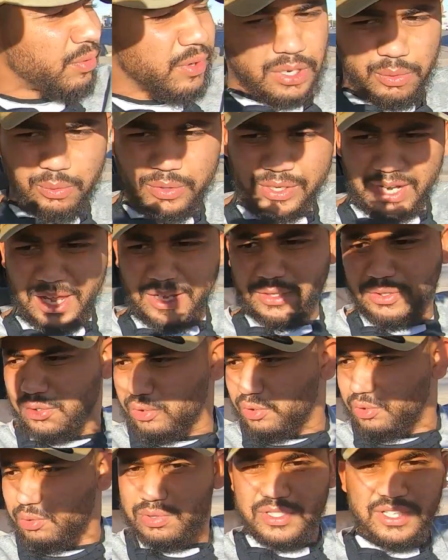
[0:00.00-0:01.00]
we would like
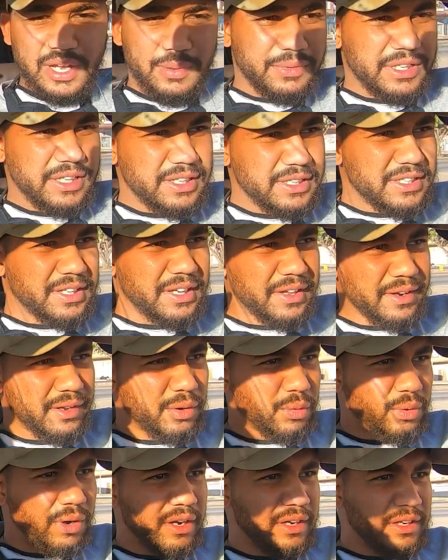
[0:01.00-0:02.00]
to do some
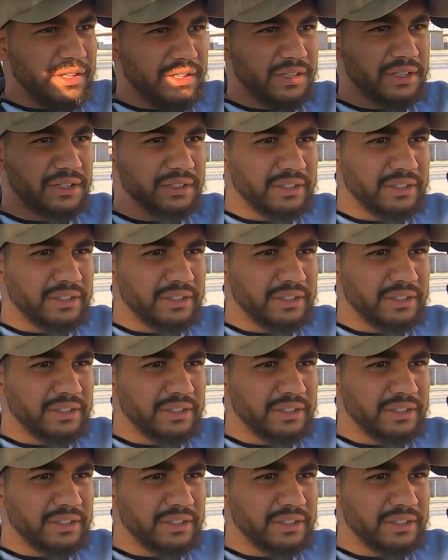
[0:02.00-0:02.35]
interior work,